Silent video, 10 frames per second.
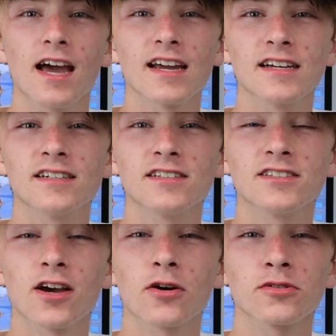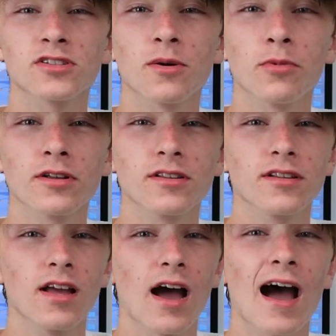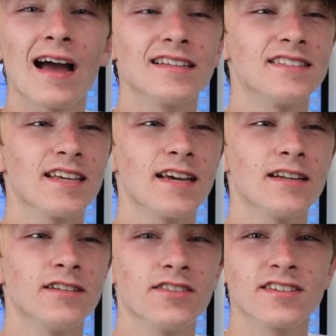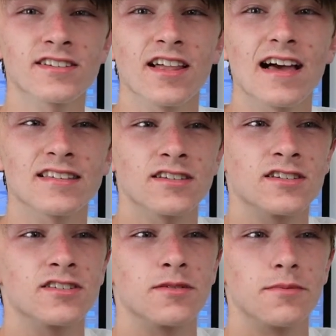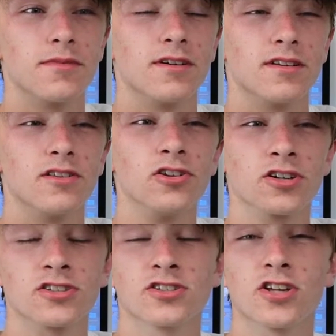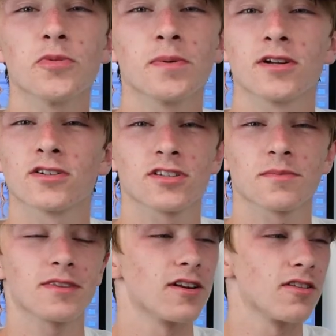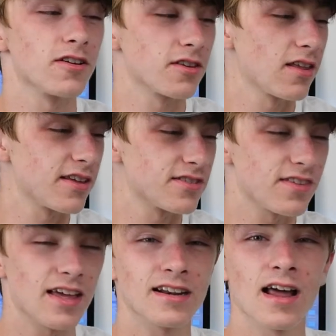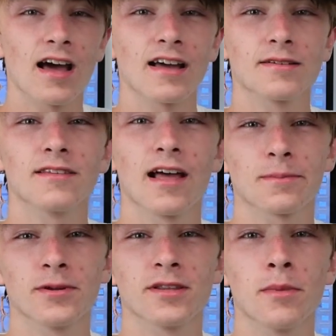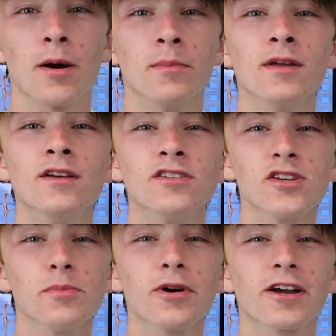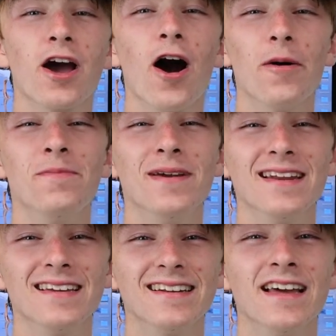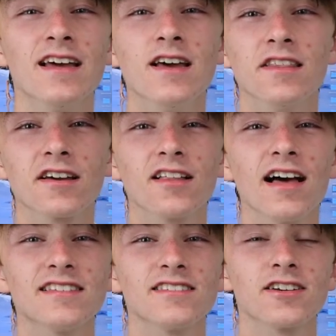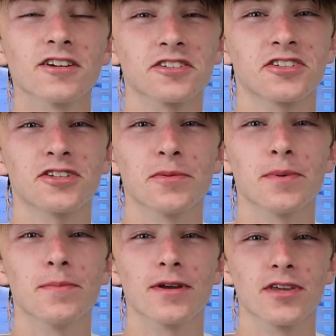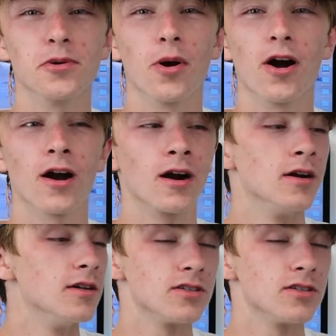And so someone, I had said, did these glasses look stupid or something along the lines of that? And I had like put them up. Someone commented, the glasses aren't stupid, but you are.